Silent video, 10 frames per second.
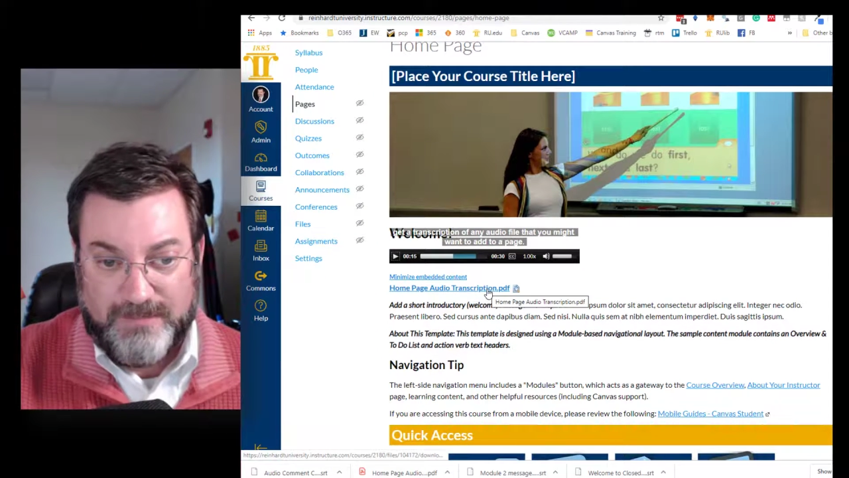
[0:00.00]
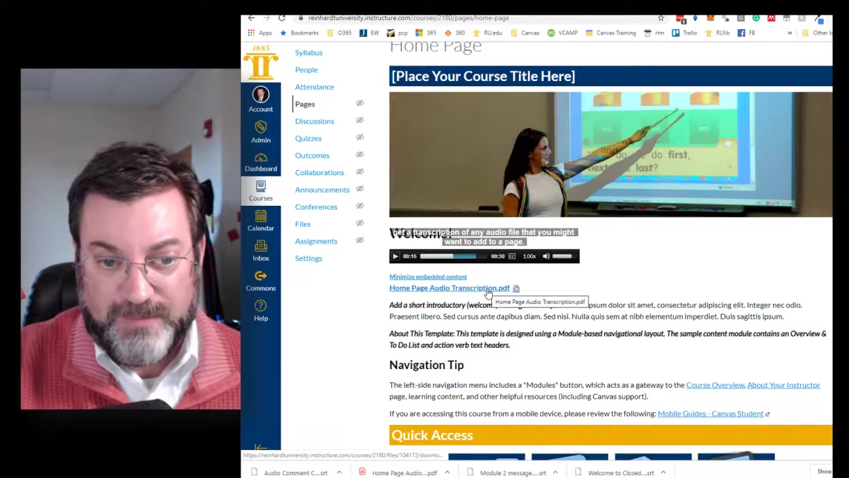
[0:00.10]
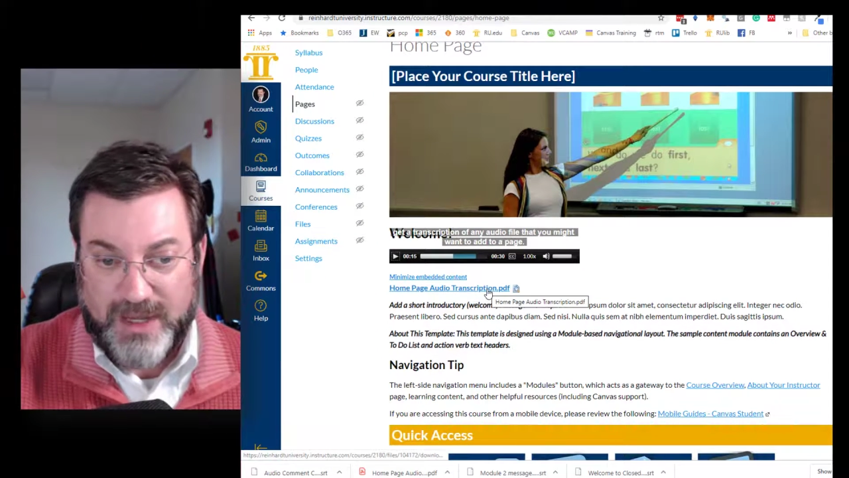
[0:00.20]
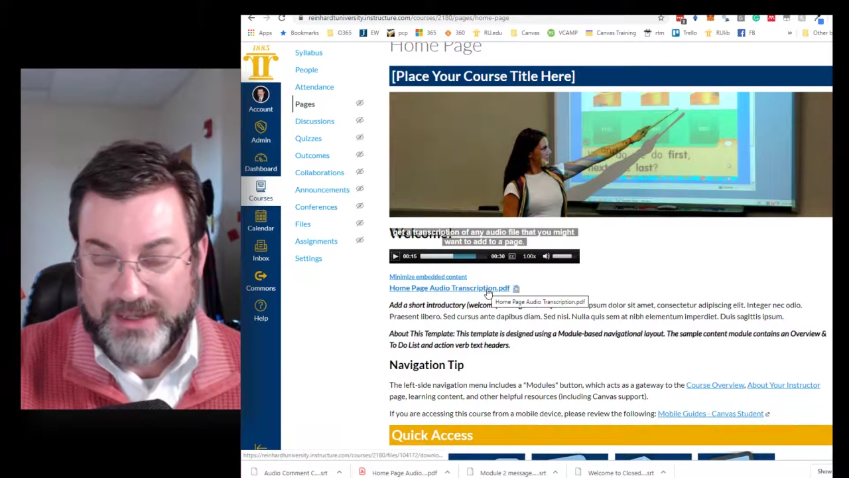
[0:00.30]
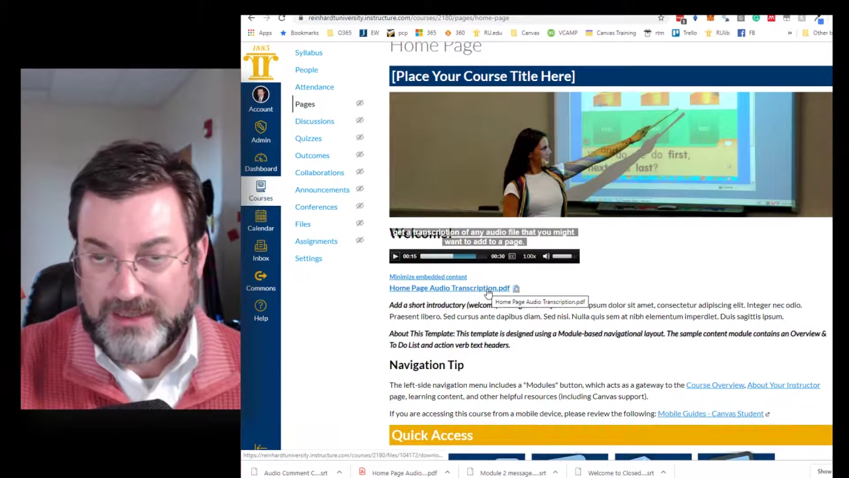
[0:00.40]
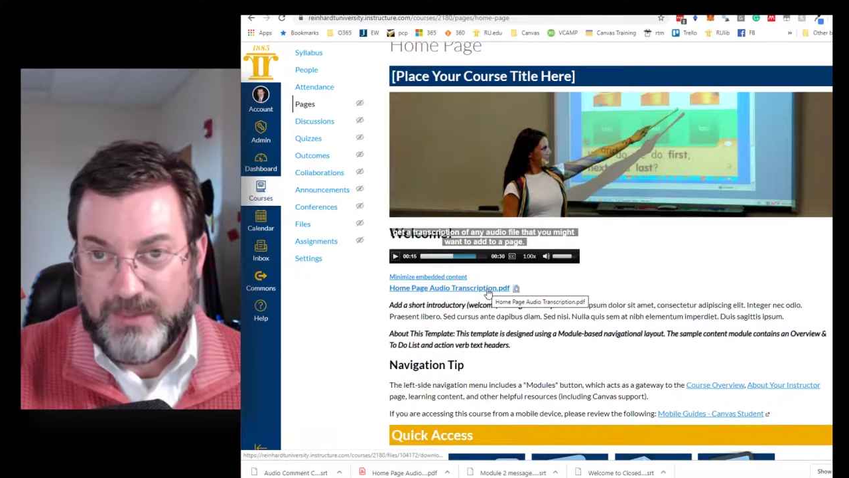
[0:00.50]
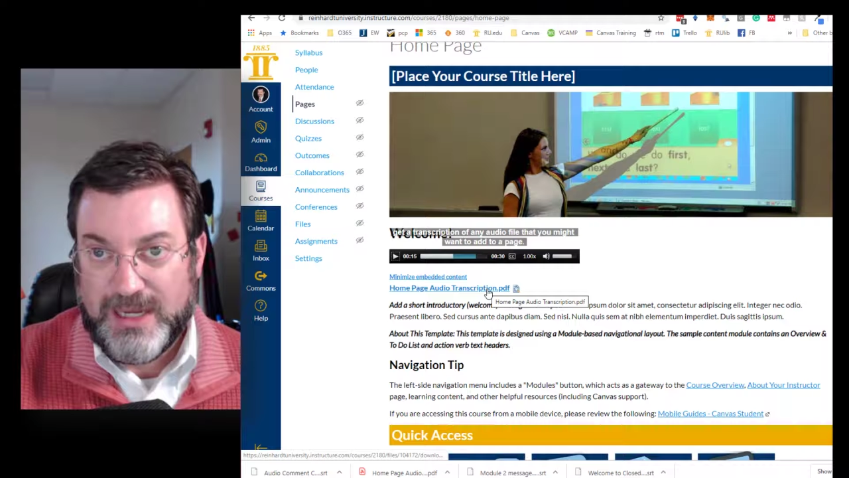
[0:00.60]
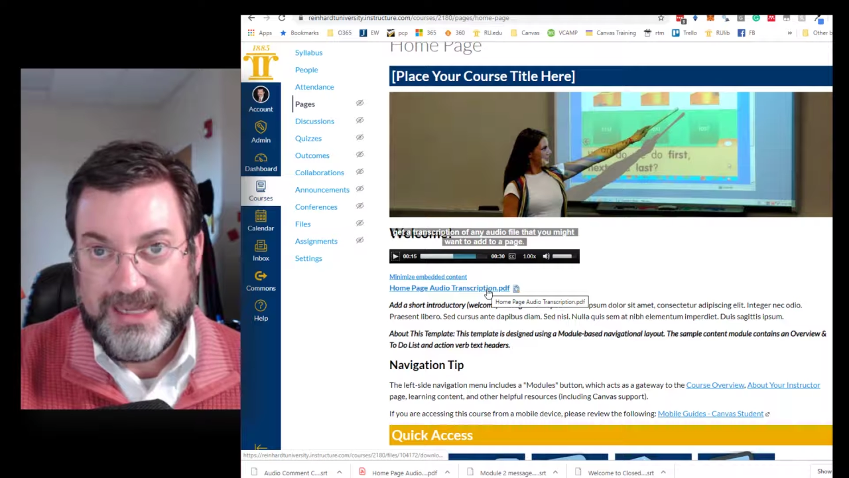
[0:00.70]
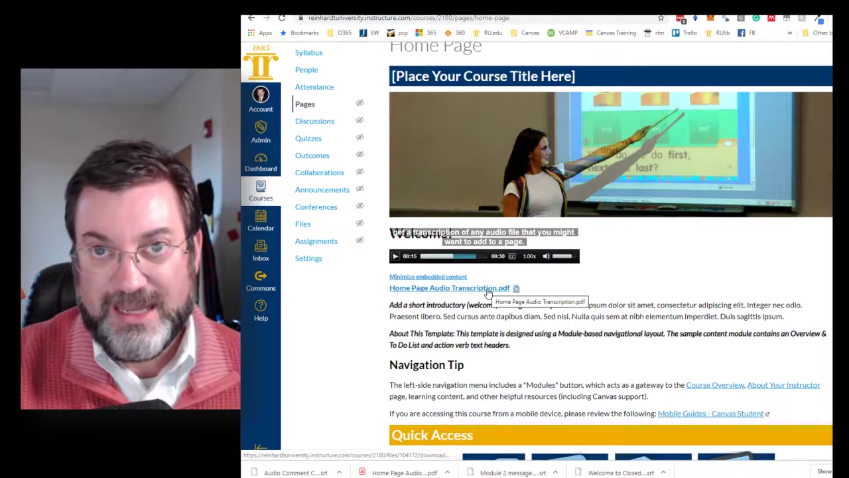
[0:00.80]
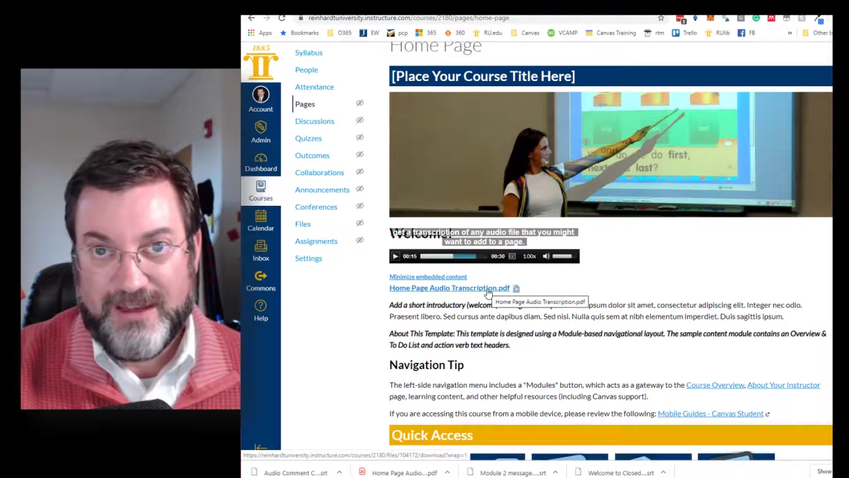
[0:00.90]
not as a
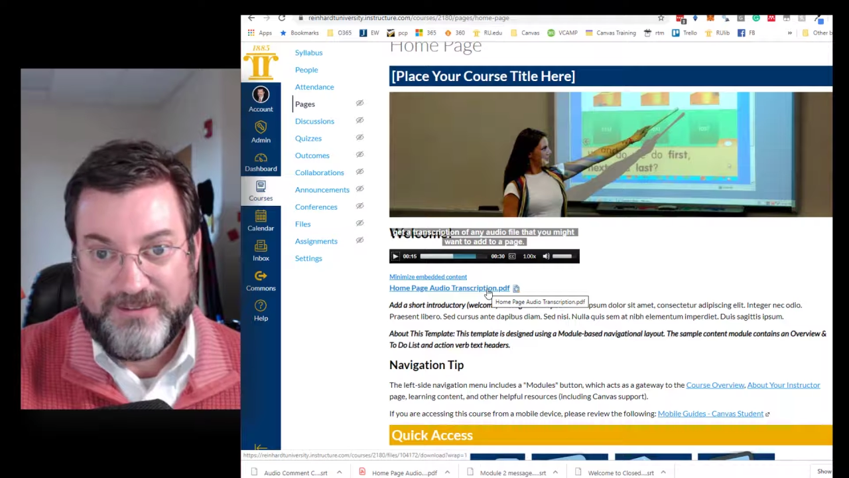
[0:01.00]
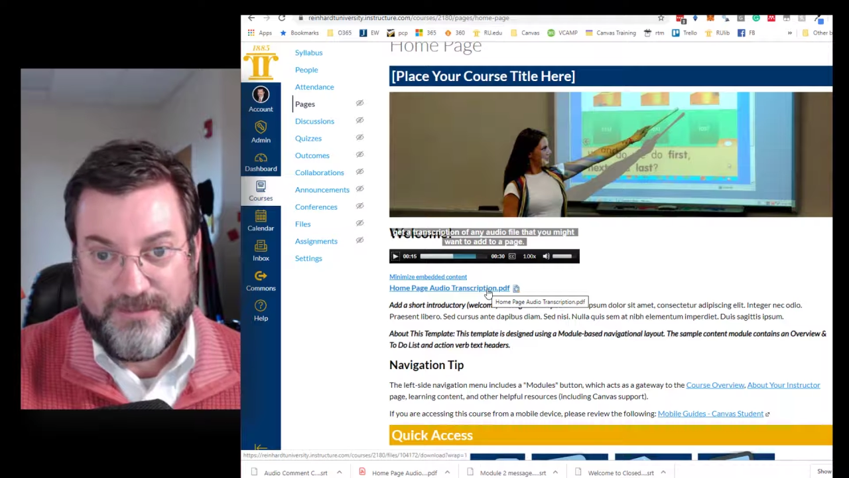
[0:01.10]
PDF,